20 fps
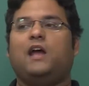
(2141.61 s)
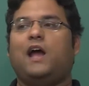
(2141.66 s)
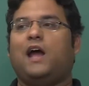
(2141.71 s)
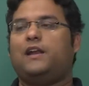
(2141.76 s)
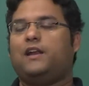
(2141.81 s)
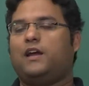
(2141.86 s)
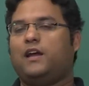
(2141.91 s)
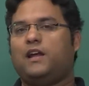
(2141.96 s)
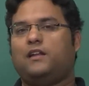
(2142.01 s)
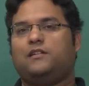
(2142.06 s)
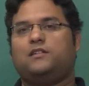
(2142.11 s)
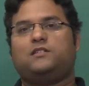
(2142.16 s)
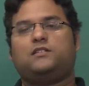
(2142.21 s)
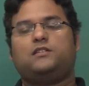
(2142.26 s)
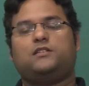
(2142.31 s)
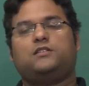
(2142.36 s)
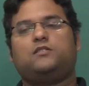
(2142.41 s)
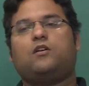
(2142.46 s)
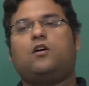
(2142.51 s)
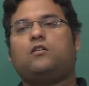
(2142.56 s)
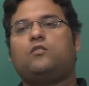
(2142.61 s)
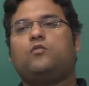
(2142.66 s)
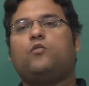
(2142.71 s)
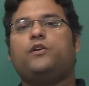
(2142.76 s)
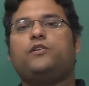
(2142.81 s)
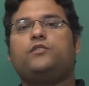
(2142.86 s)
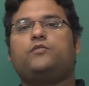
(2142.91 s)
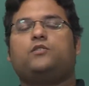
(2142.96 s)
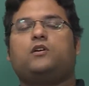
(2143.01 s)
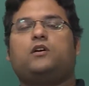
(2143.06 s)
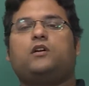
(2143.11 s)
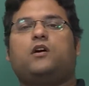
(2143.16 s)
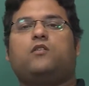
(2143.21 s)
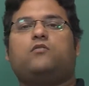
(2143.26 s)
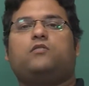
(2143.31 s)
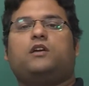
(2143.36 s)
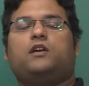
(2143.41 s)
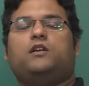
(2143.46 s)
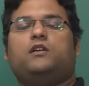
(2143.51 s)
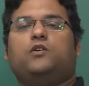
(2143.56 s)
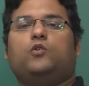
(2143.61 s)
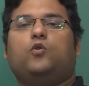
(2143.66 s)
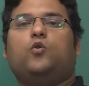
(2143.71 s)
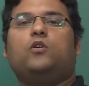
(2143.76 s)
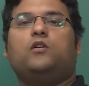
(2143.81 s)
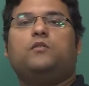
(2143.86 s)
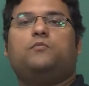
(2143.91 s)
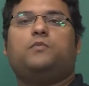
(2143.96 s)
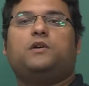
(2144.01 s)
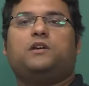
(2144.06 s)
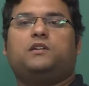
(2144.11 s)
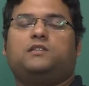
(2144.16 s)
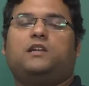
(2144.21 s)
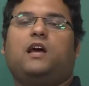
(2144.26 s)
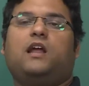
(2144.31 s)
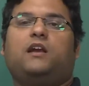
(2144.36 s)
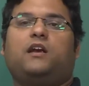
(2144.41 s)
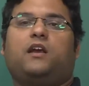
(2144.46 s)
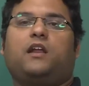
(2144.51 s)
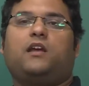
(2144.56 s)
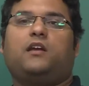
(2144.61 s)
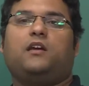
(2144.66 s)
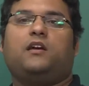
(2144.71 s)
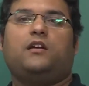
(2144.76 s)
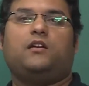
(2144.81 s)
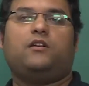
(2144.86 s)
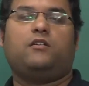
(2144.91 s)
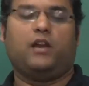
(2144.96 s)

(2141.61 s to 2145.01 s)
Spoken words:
and again this is not going to turn out in a good personality